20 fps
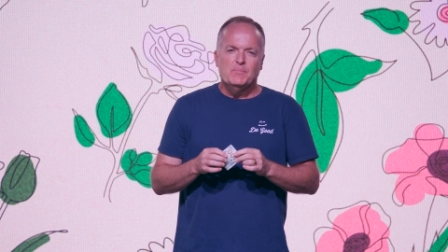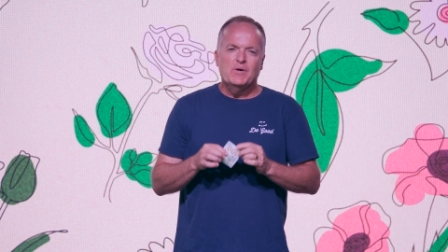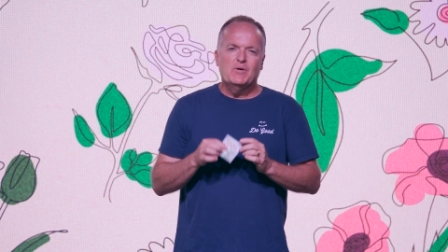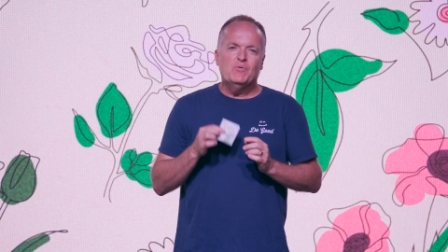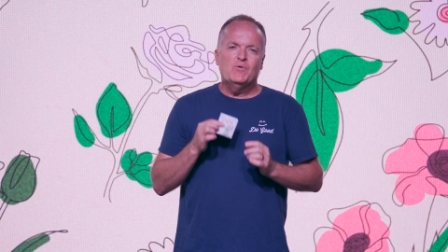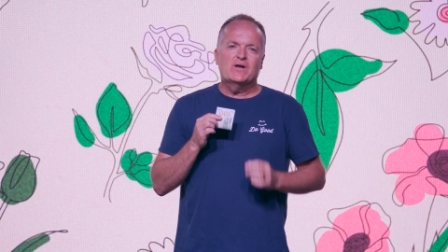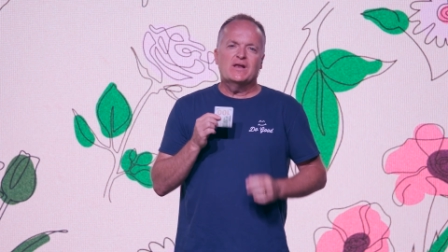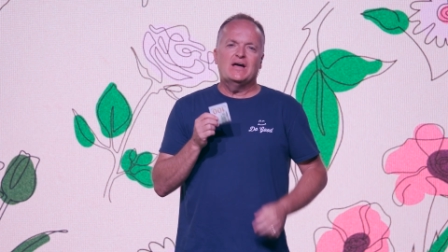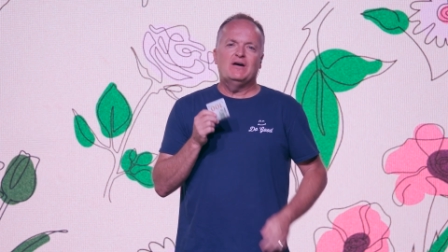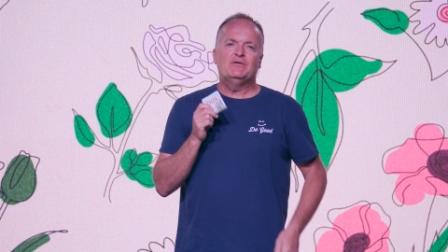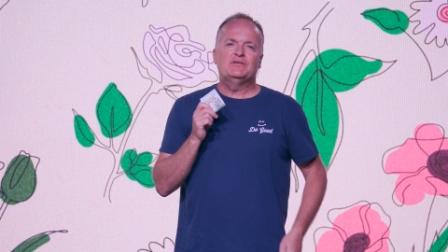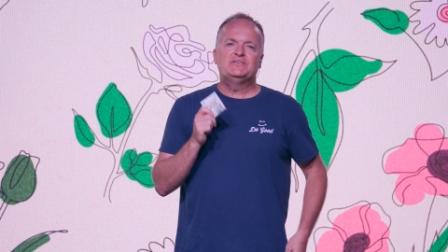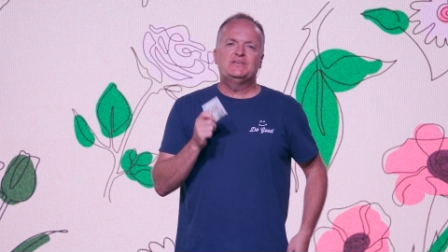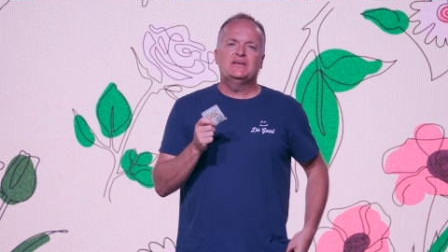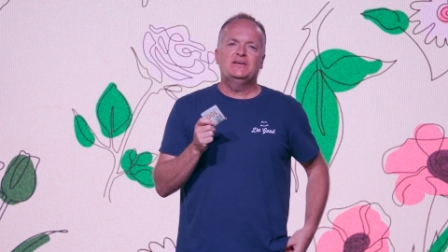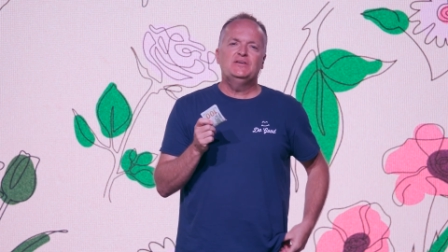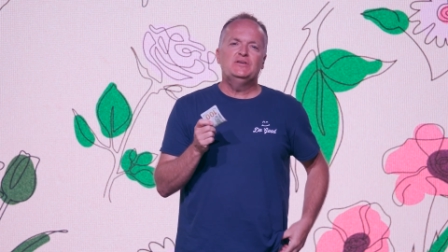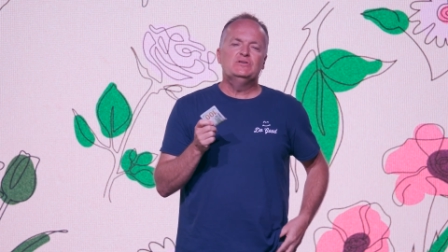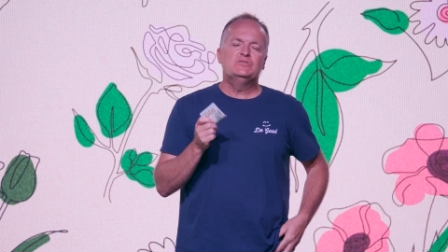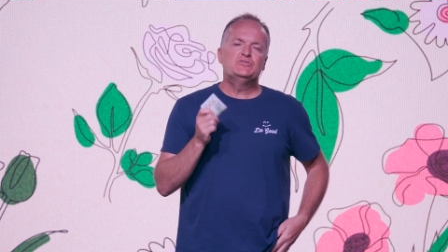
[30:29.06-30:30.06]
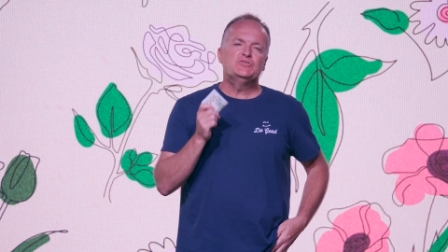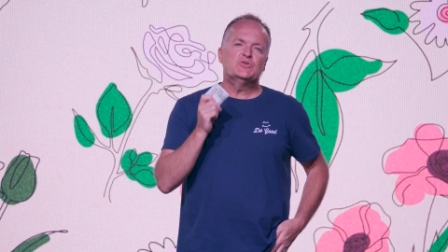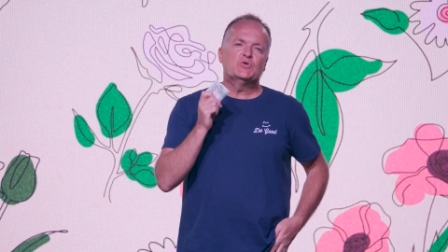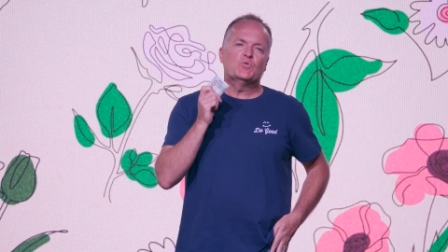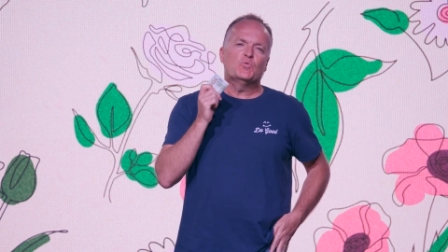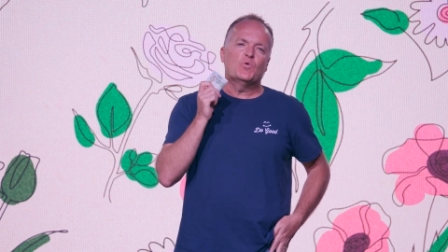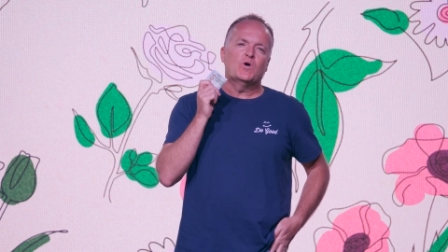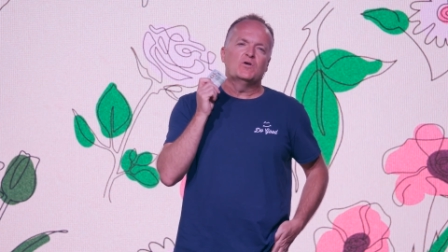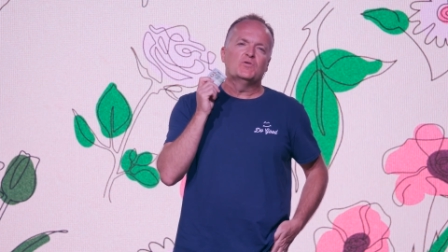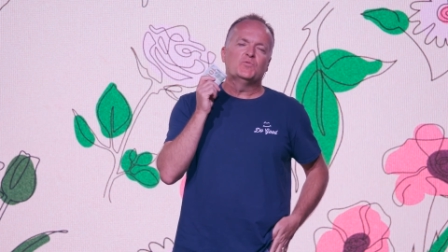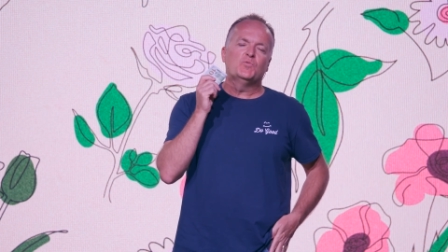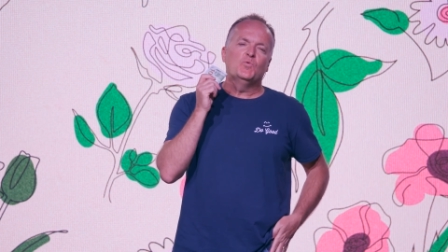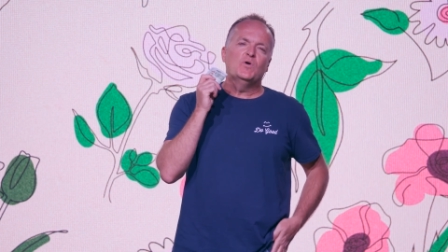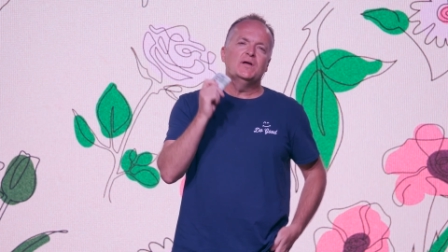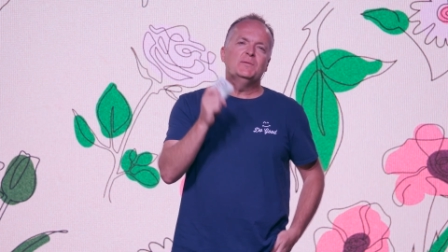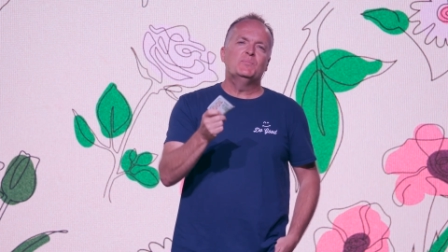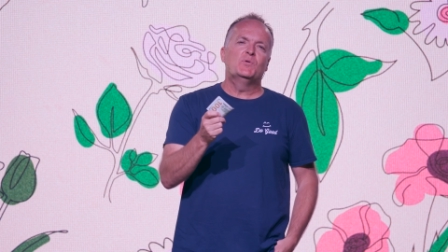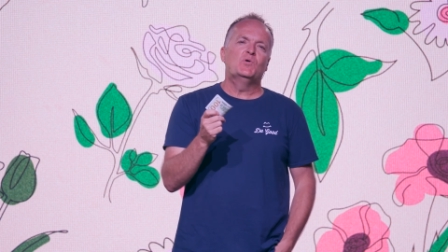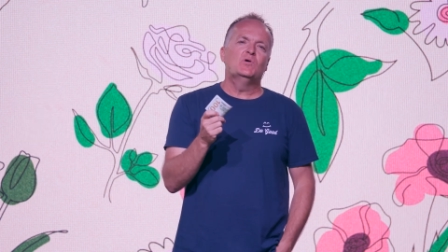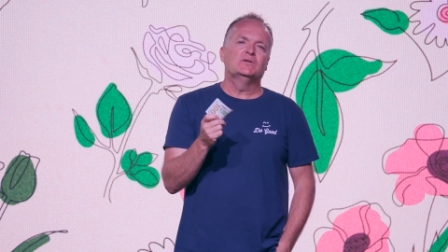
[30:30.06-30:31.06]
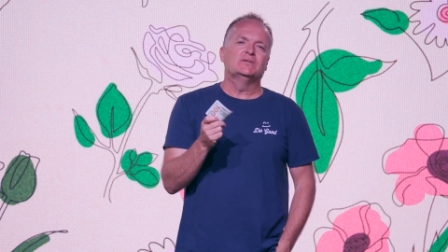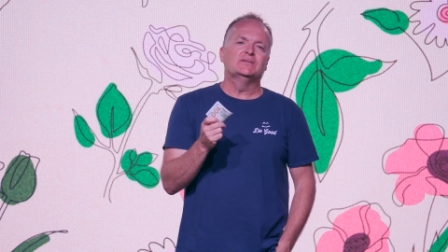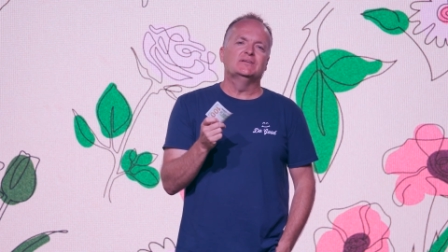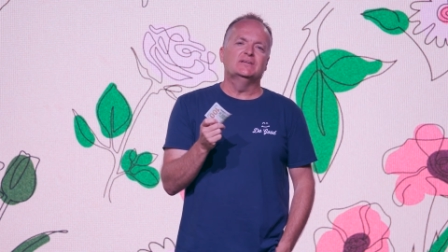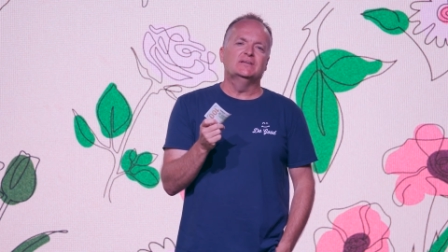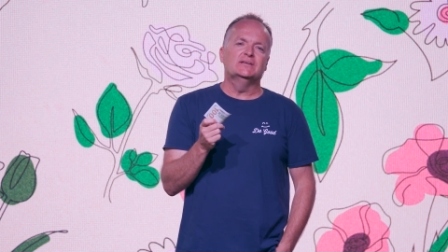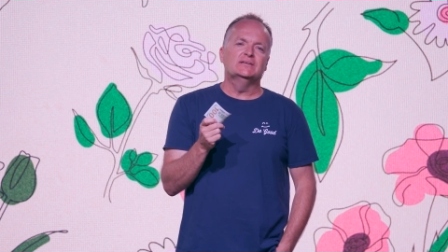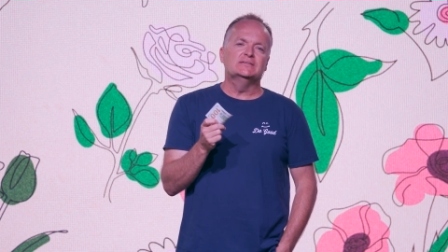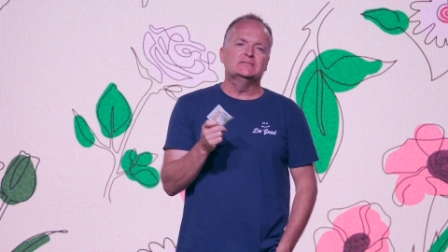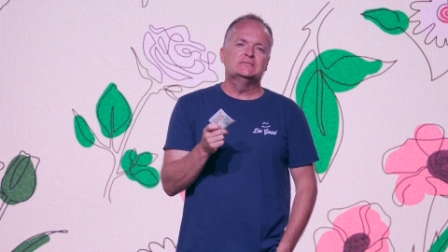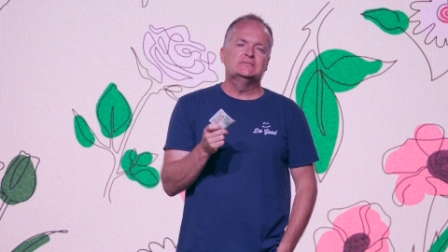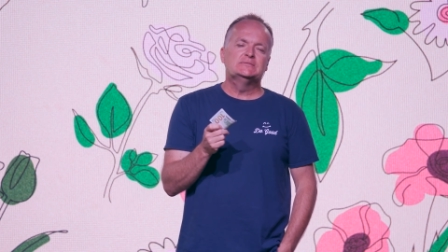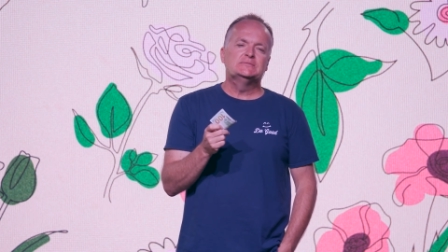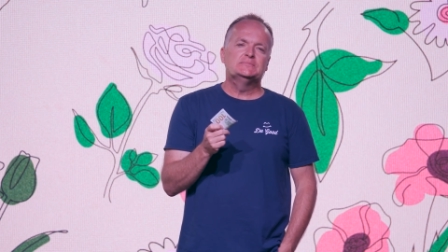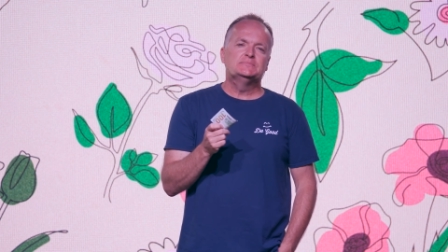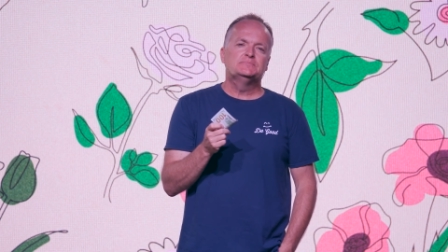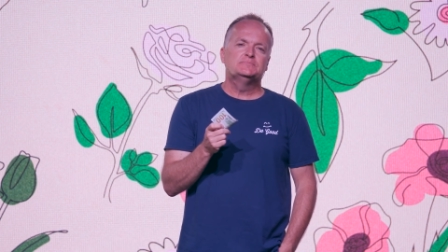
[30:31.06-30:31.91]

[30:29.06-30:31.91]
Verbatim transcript: but what I will tell you is you're worth way more than this.